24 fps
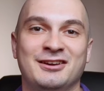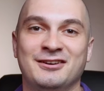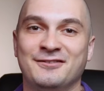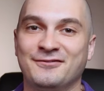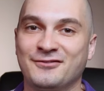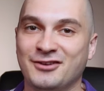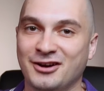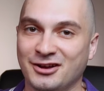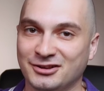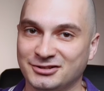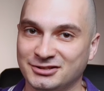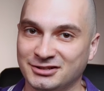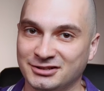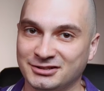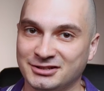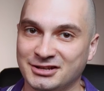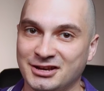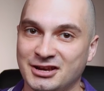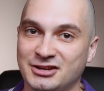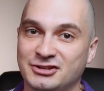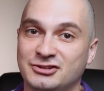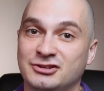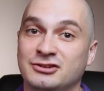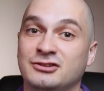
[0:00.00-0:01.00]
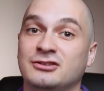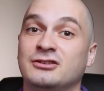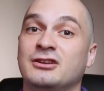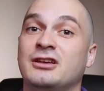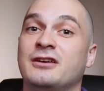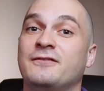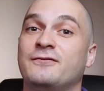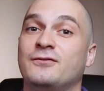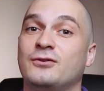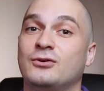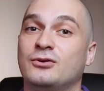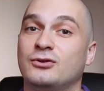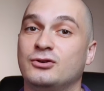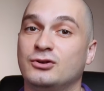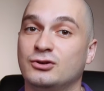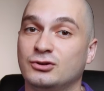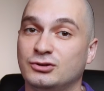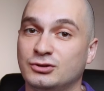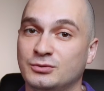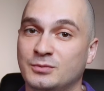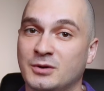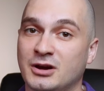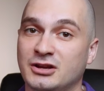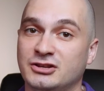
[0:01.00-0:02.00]
of consultation, if you're new
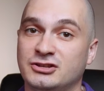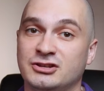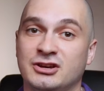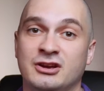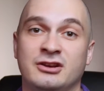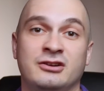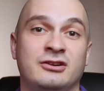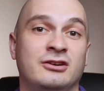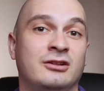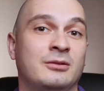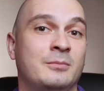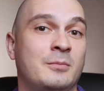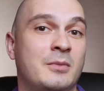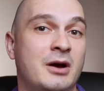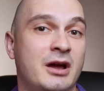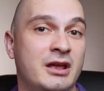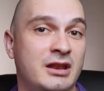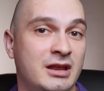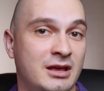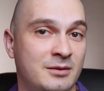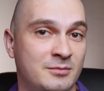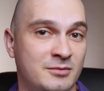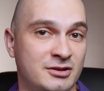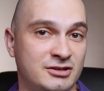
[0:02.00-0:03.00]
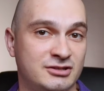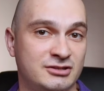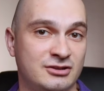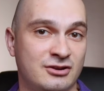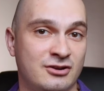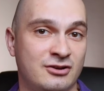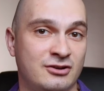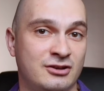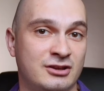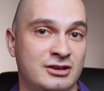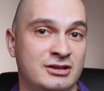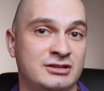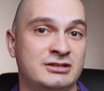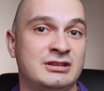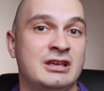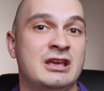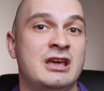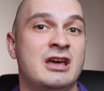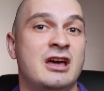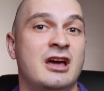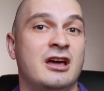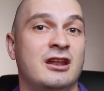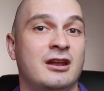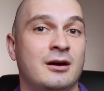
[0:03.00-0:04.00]
to my channel, my name is Sargis
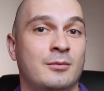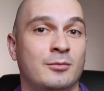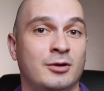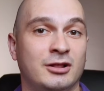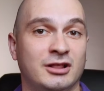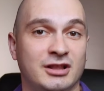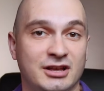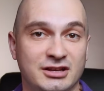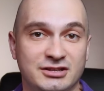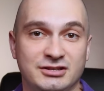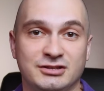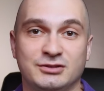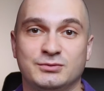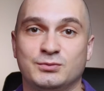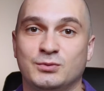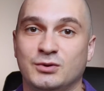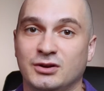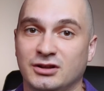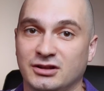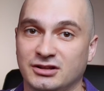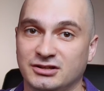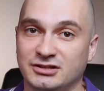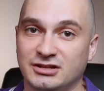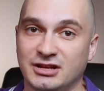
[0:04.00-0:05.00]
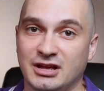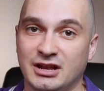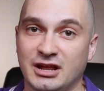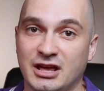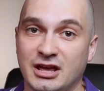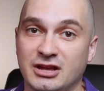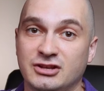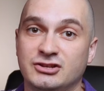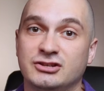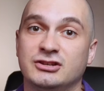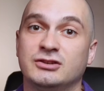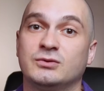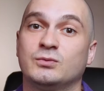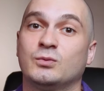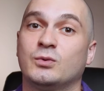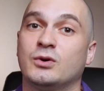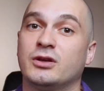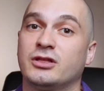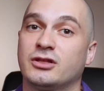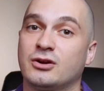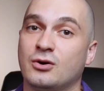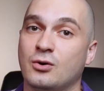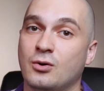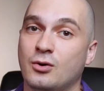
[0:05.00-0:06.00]
and I'm a licensed real estate agent
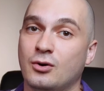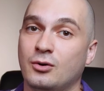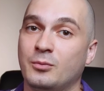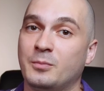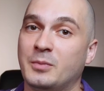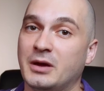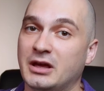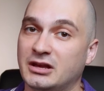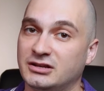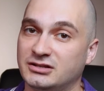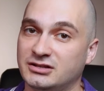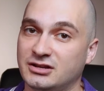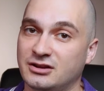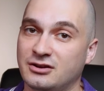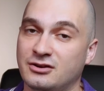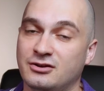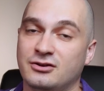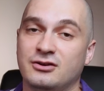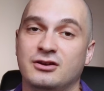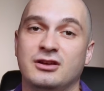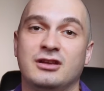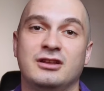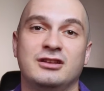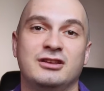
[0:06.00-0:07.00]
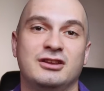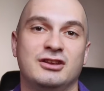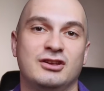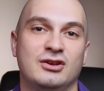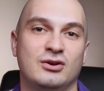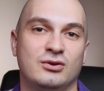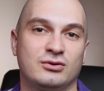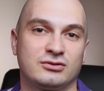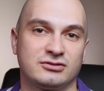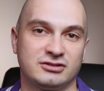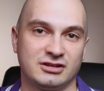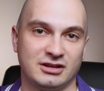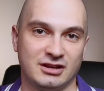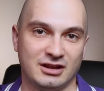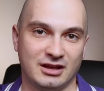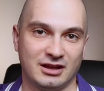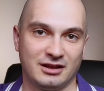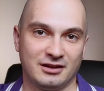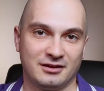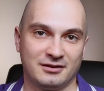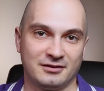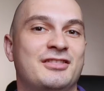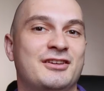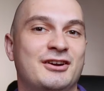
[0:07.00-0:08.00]
with Coop based here in New York
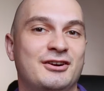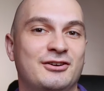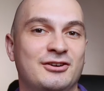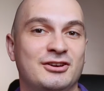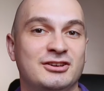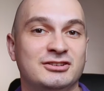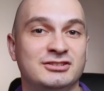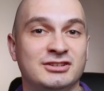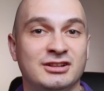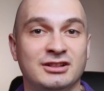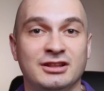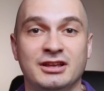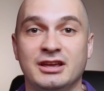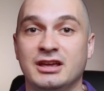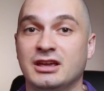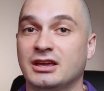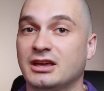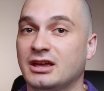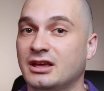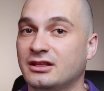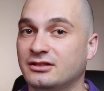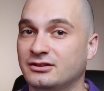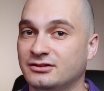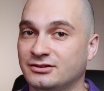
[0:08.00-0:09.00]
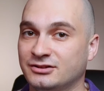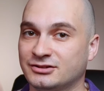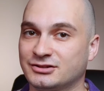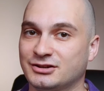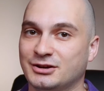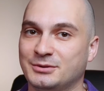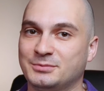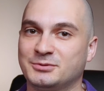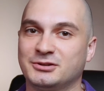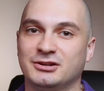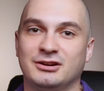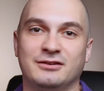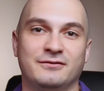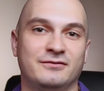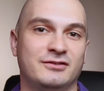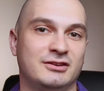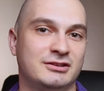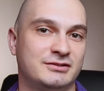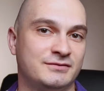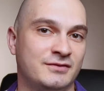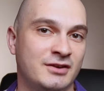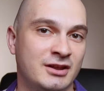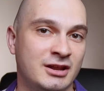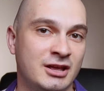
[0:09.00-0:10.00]
City. There is a link in the description of
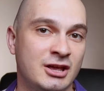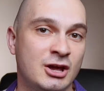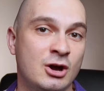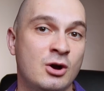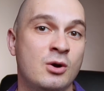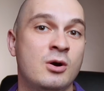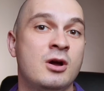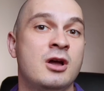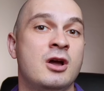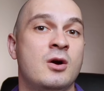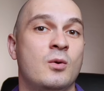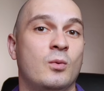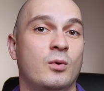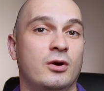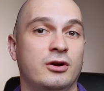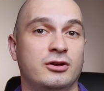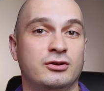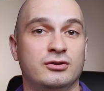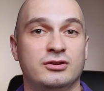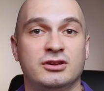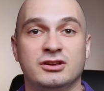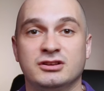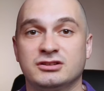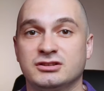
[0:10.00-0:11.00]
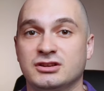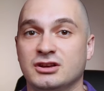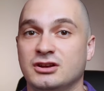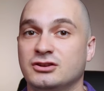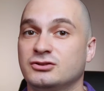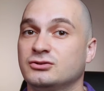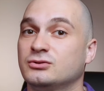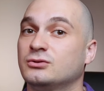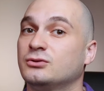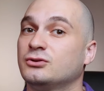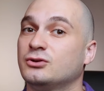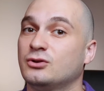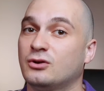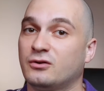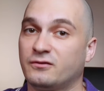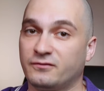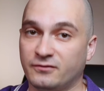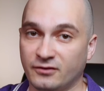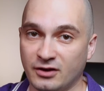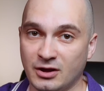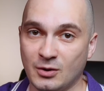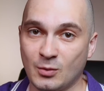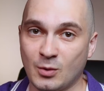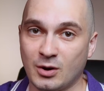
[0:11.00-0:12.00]
this video where you can schedule your
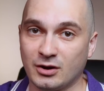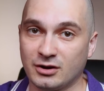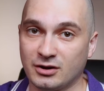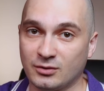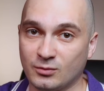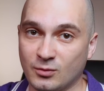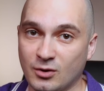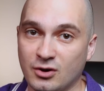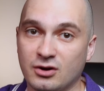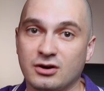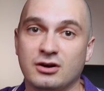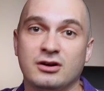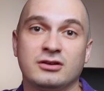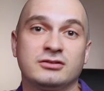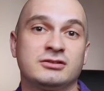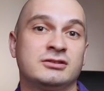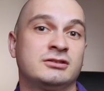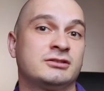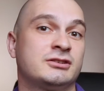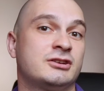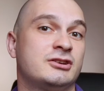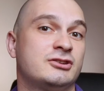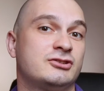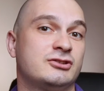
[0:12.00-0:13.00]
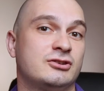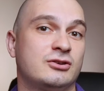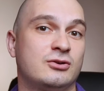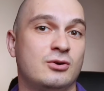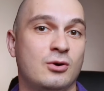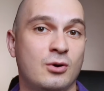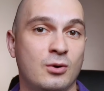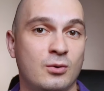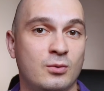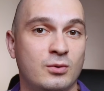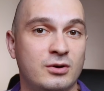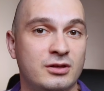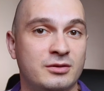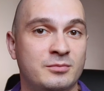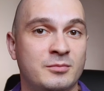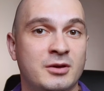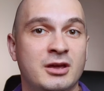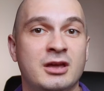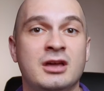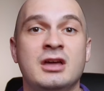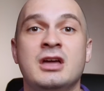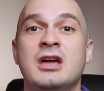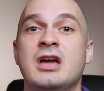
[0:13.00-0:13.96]
free one-on-one consultation call with me